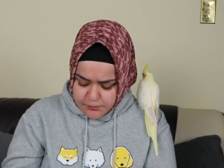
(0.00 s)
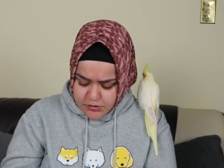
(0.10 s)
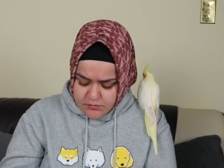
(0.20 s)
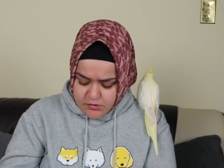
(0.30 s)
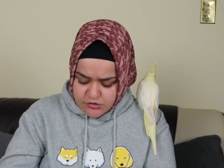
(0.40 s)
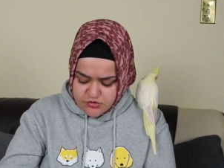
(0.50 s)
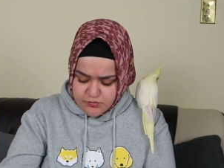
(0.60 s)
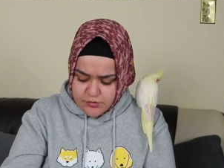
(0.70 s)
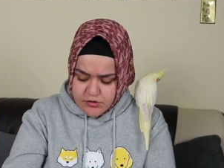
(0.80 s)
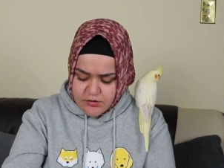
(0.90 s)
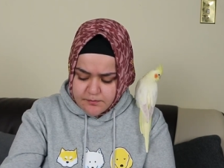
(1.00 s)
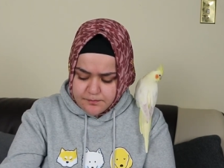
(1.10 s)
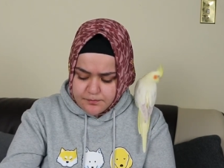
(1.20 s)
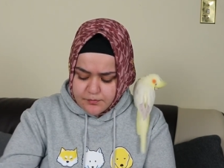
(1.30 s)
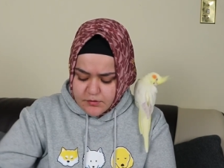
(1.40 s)
pretty much um,
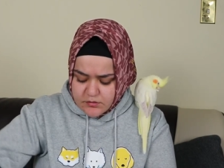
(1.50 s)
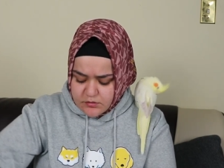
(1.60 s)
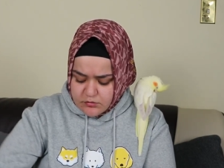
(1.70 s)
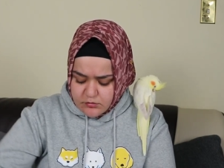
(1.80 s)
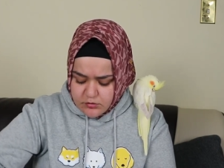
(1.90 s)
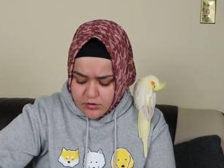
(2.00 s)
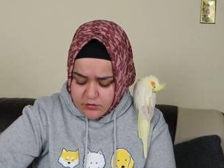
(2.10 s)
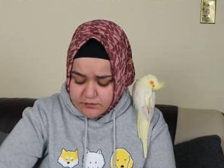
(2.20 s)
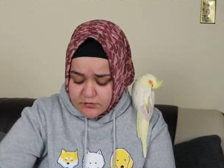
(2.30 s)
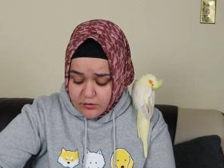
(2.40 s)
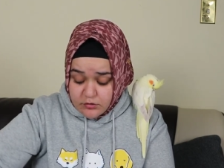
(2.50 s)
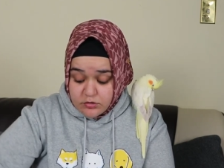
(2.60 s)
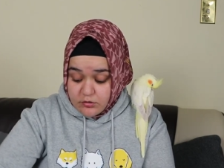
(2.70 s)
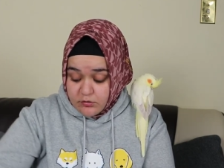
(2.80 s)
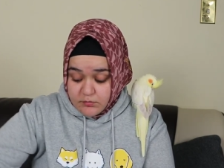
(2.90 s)
there's a lot of
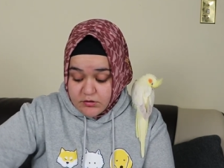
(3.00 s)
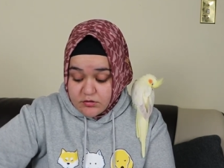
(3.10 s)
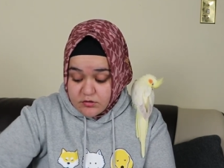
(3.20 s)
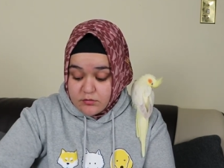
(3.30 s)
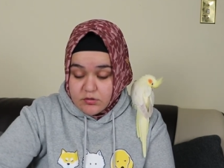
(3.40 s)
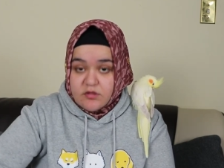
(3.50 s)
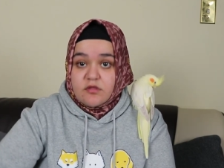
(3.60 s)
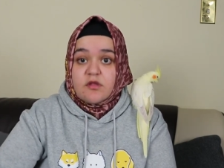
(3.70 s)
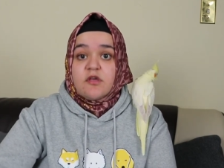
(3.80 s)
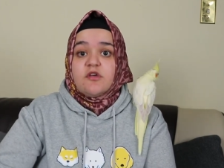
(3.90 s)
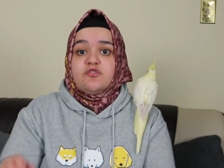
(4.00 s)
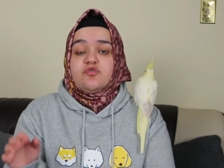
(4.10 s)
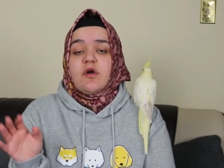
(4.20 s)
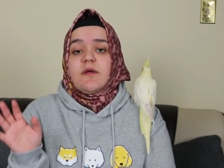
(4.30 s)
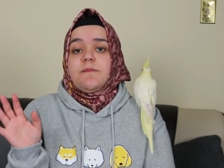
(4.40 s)
dust on me, seriously.
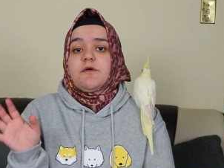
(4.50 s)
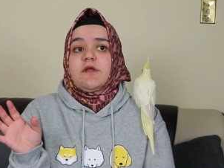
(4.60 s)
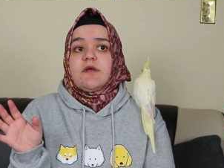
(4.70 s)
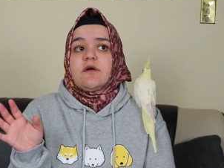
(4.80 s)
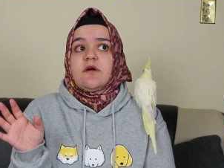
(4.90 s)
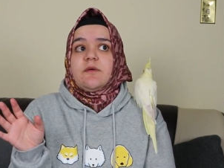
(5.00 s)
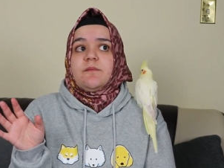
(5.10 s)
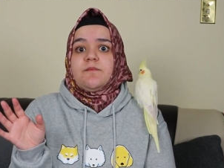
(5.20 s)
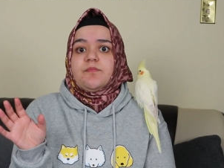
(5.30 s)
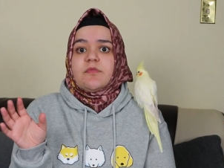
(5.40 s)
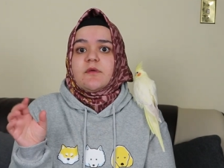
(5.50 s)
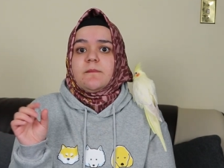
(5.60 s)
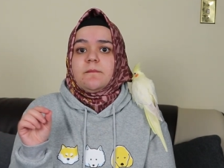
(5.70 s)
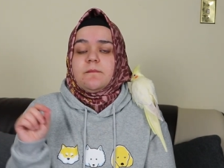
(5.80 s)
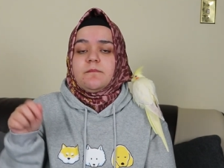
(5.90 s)
Try putting, um,
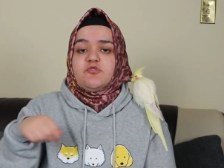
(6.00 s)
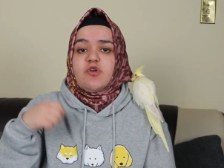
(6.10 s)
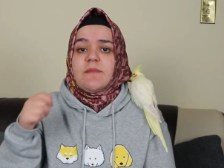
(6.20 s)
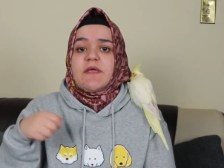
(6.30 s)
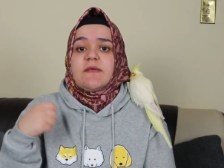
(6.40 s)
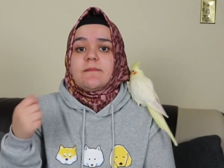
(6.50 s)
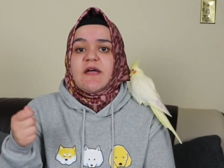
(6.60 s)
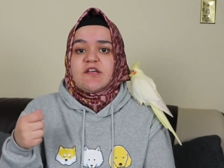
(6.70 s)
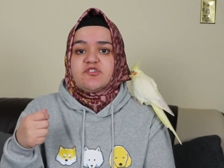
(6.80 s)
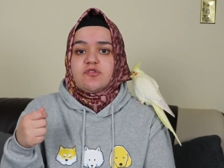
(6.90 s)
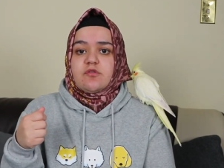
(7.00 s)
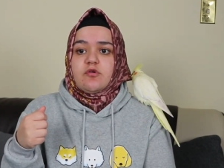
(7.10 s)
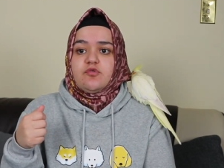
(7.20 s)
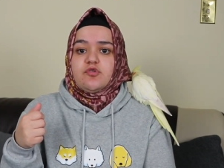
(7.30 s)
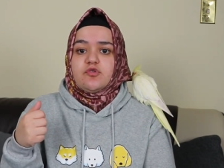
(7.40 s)
try making mash.
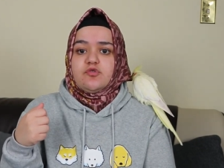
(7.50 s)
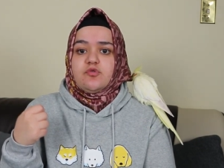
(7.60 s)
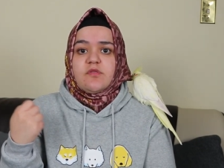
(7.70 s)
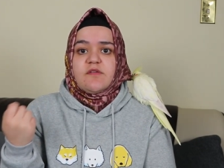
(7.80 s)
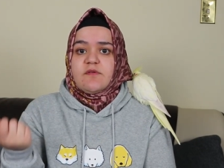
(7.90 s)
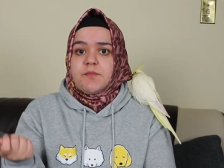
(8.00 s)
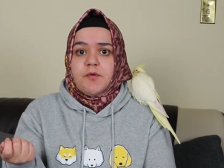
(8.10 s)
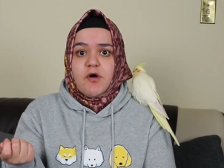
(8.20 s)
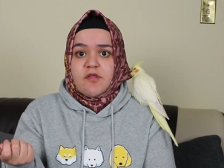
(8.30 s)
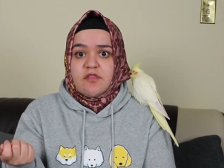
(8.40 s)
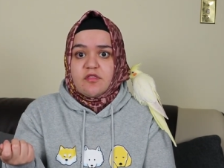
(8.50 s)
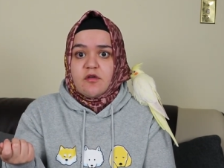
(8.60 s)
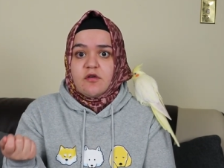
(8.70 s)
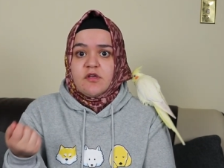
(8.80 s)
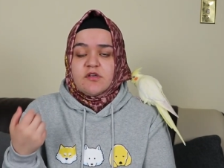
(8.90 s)
So you could use even
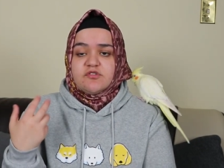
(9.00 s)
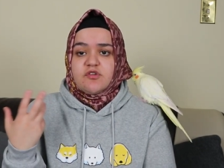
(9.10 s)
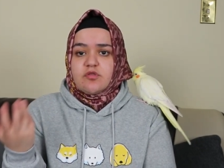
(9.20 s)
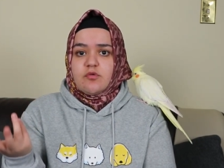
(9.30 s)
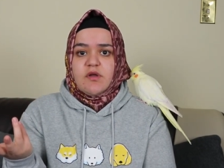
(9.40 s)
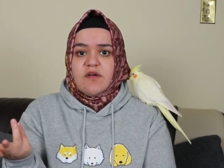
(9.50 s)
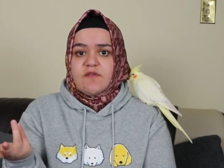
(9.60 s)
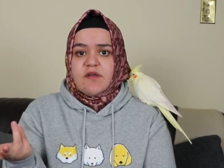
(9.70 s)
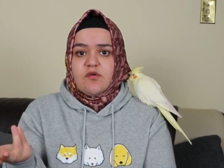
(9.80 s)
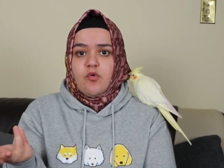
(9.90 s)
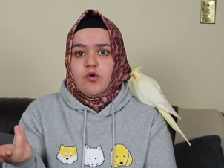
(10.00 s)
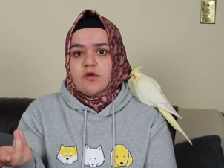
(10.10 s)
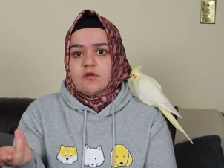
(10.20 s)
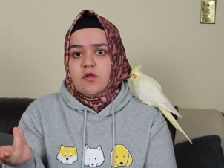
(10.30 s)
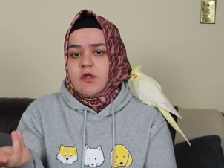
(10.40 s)
pasta, just don't have any
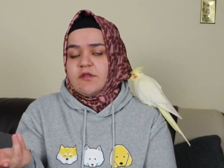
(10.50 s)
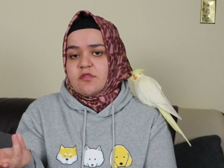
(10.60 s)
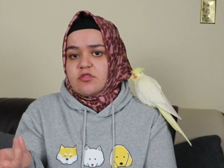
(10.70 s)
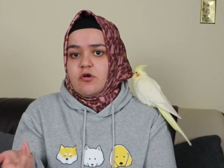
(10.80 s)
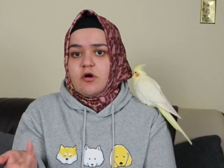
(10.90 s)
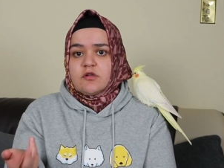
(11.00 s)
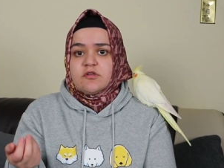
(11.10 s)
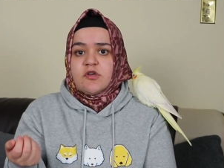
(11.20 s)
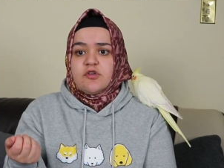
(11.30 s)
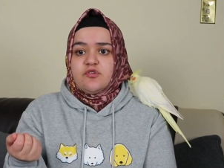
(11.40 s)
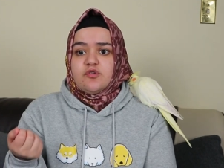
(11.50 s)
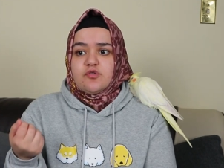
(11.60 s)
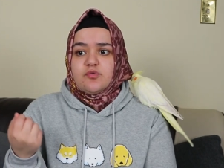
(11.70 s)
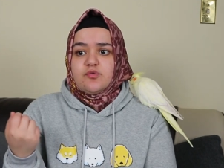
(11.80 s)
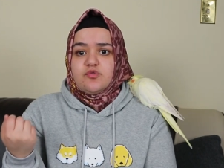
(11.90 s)
oil and salt. You
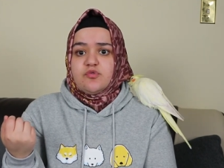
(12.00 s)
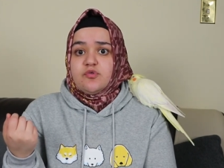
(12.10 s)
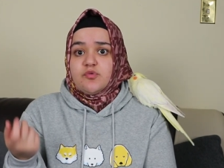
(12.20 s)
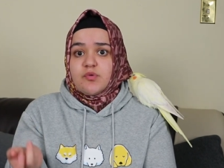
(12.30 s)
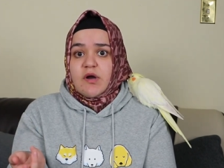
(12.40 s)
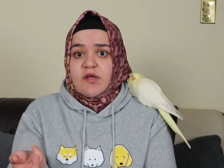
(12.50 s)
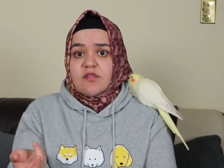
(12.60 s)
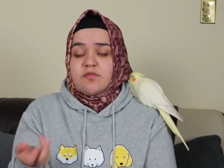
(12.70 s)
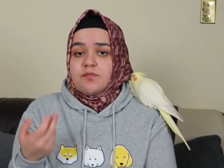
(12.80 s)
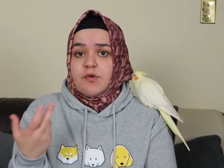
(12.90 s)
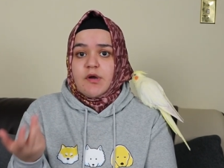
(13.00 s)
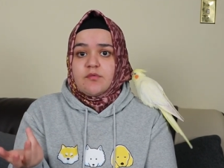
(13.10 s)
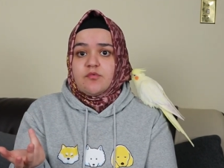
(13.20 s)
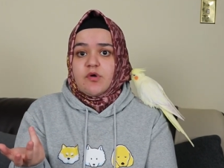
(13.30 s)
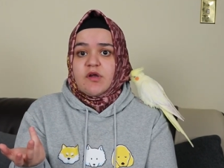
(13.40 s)
could do rice,
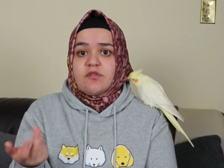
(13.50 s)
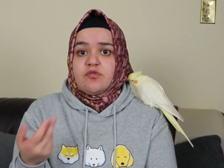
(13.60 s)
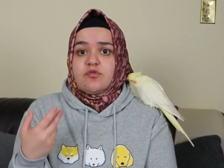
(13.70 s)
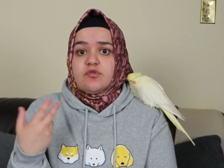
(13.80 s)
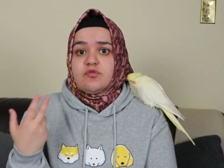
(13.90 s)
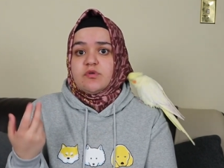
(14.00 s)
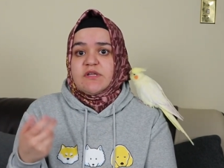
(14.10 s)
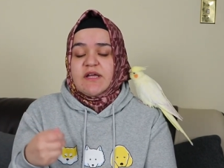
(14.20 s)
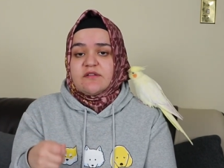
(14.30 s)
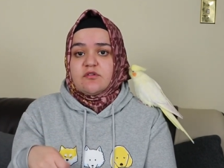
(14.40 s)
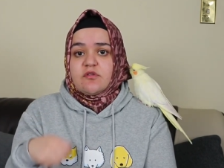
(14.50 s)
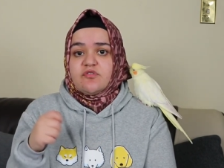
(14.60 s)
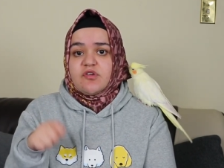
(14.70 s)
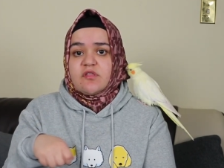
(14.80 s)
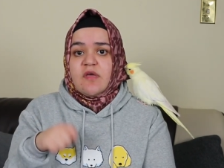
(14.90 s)
brown rice, you could do lentils,
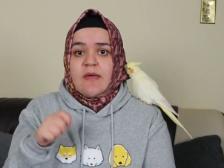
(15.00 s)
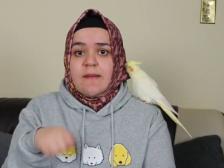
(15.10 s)
just